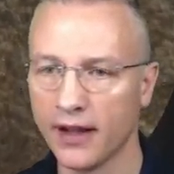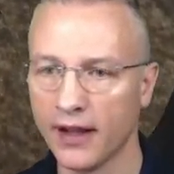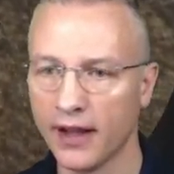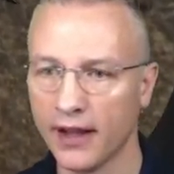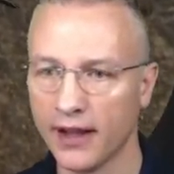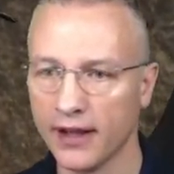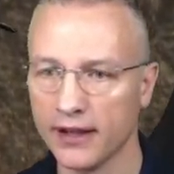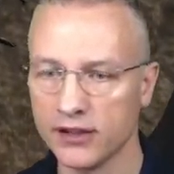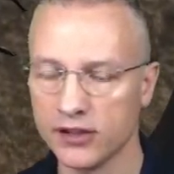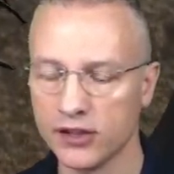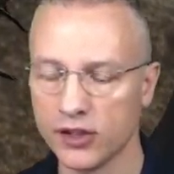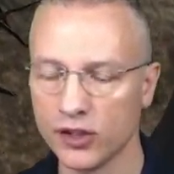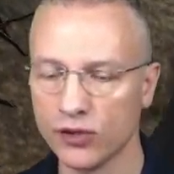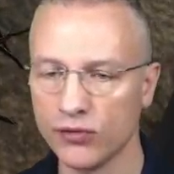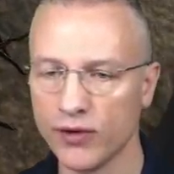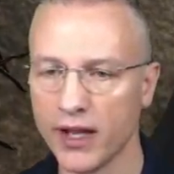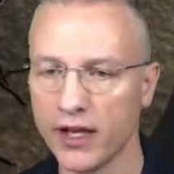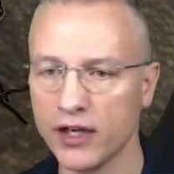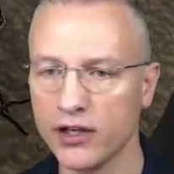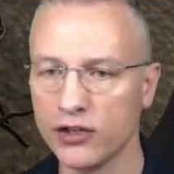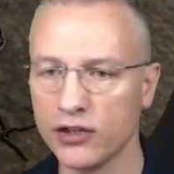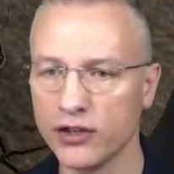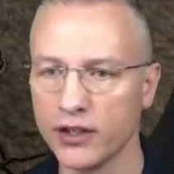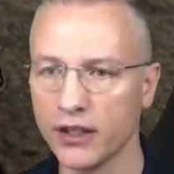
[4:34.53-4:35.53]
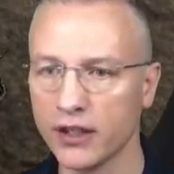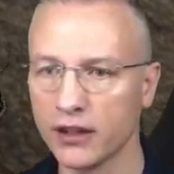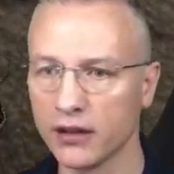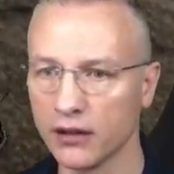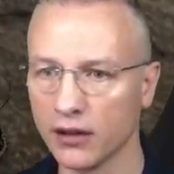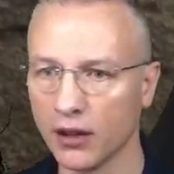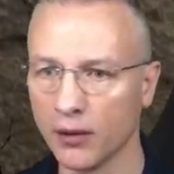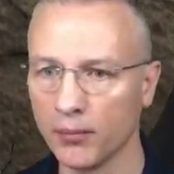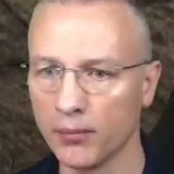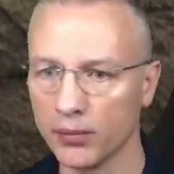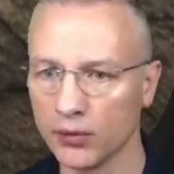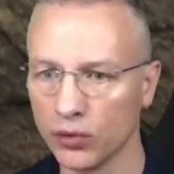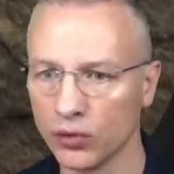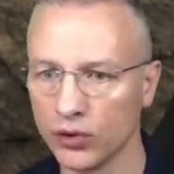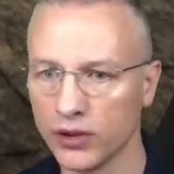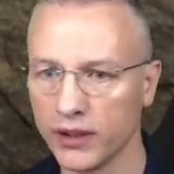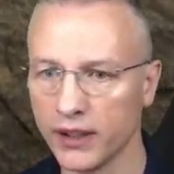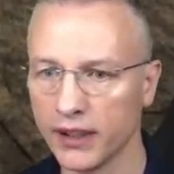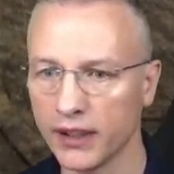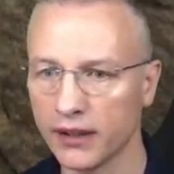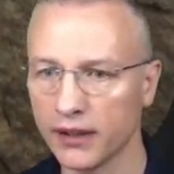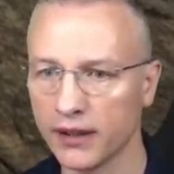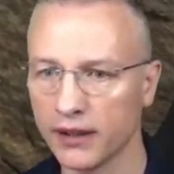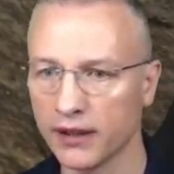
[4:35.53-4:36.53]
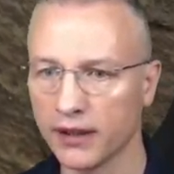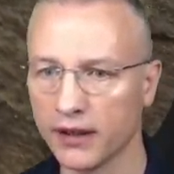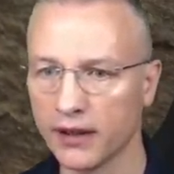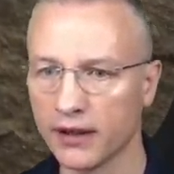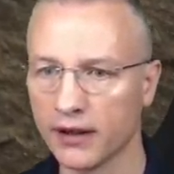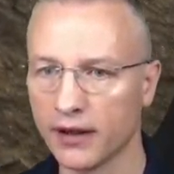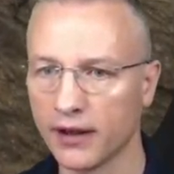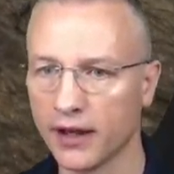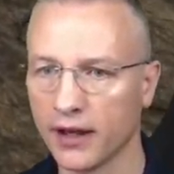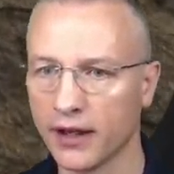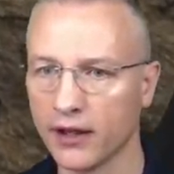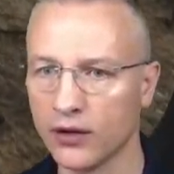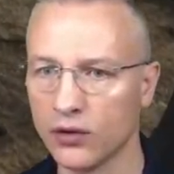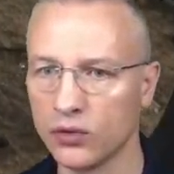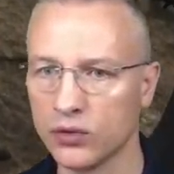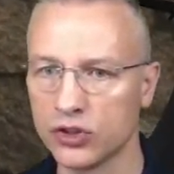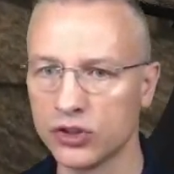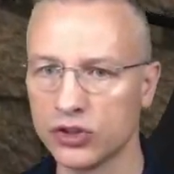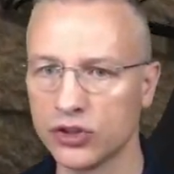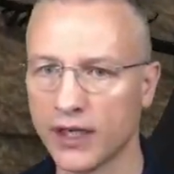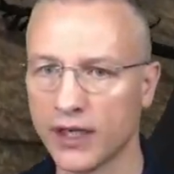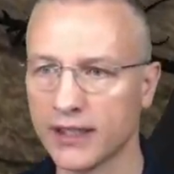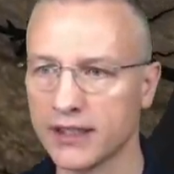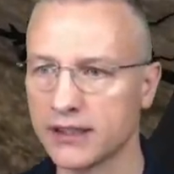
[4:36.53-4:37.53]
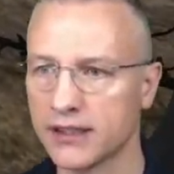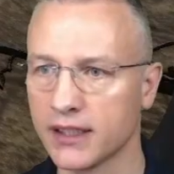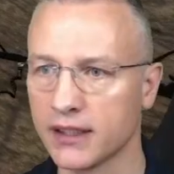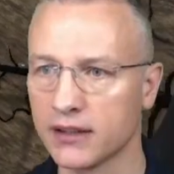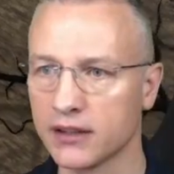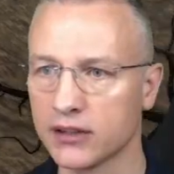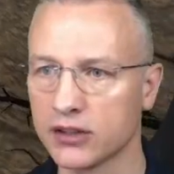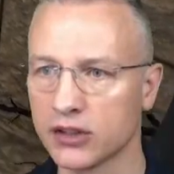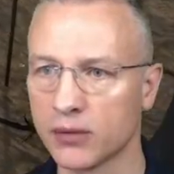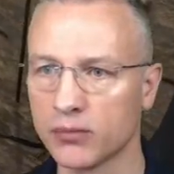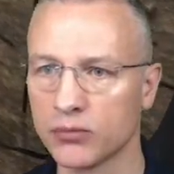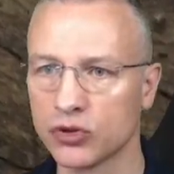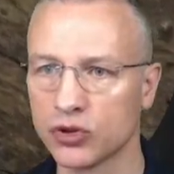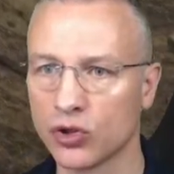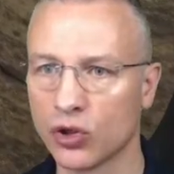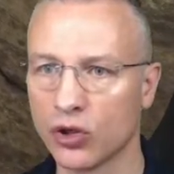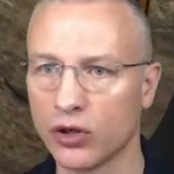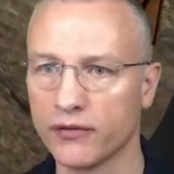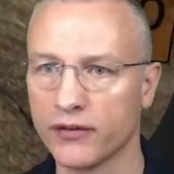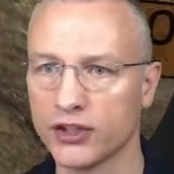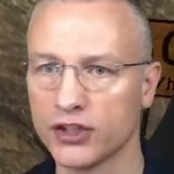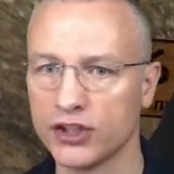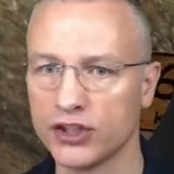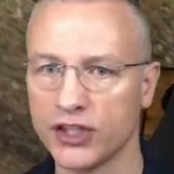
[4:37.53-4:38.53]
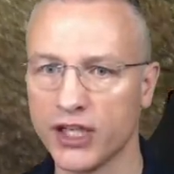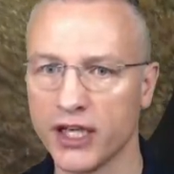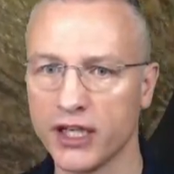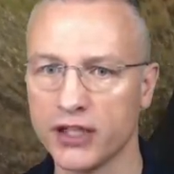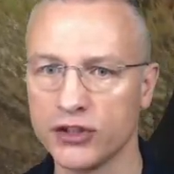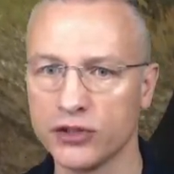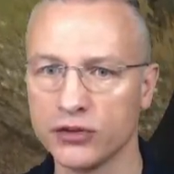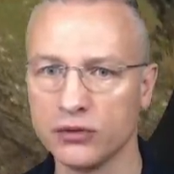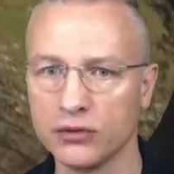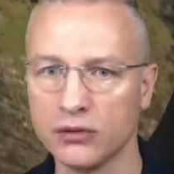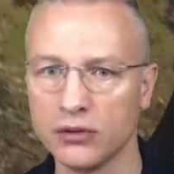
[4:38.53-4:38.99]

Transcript: It's the rendering and uploading. I always try and stick to some sort of a schedule.